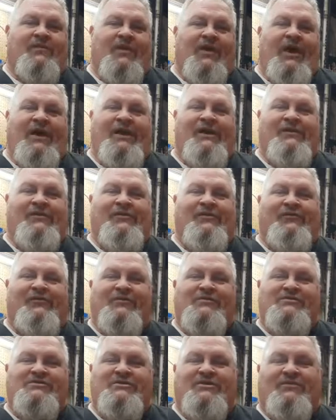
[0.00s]
I don't know if it
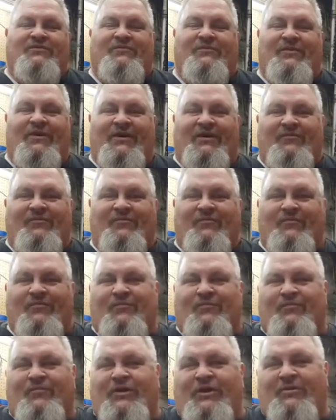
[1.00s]
was a
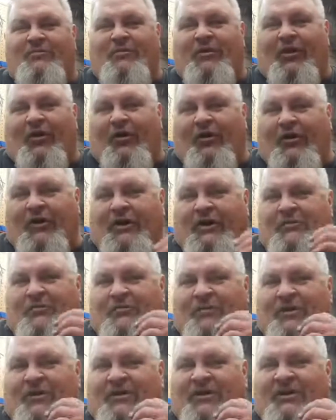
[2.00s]
bit of malarkey,
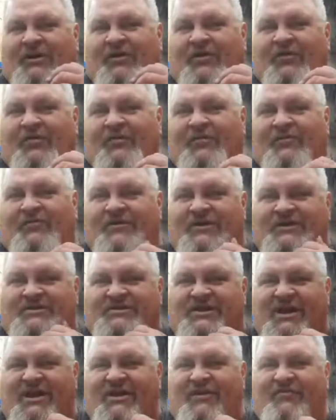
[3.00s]
but you know, it's
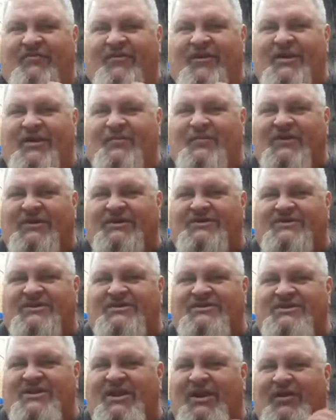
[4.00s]
kind of funny because
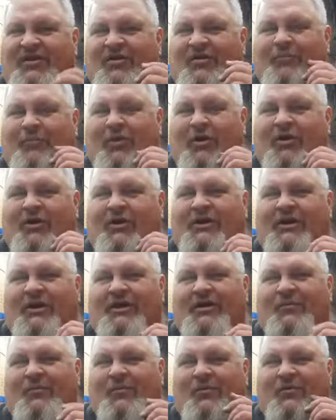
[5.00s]
it's not on the market
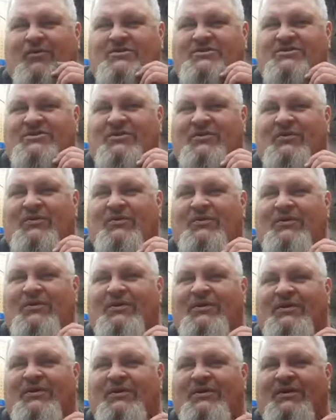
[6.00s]
anymore. So
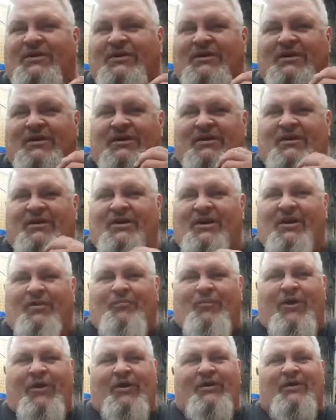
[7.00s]

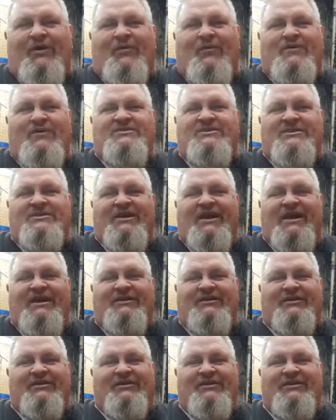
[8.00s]
apparently it wasn't that
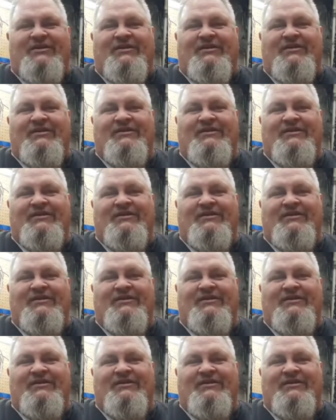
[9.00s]
good.